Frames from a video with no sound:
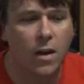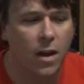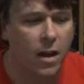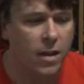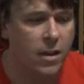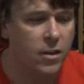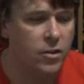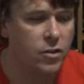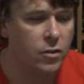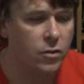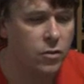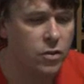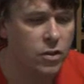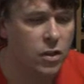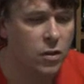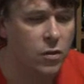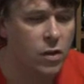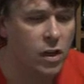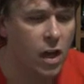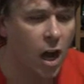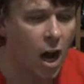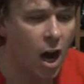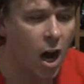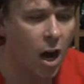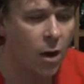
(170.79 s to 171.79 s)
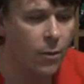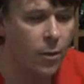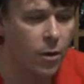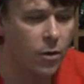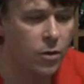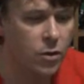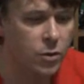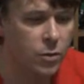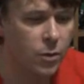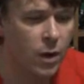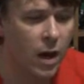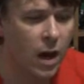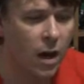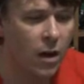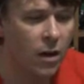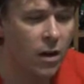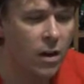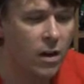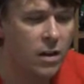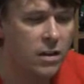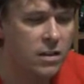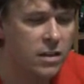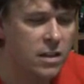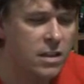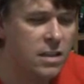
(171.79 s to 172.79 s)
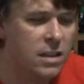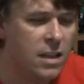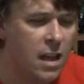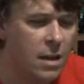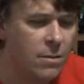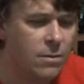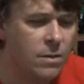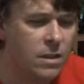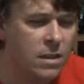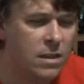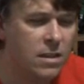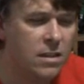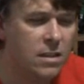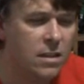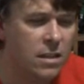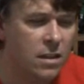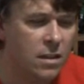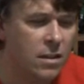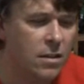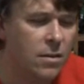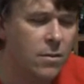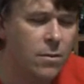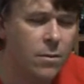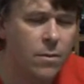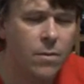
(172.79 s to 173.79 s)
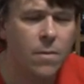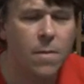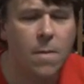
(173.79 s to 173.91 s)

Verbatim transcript: And there's also karma as well. So this comes into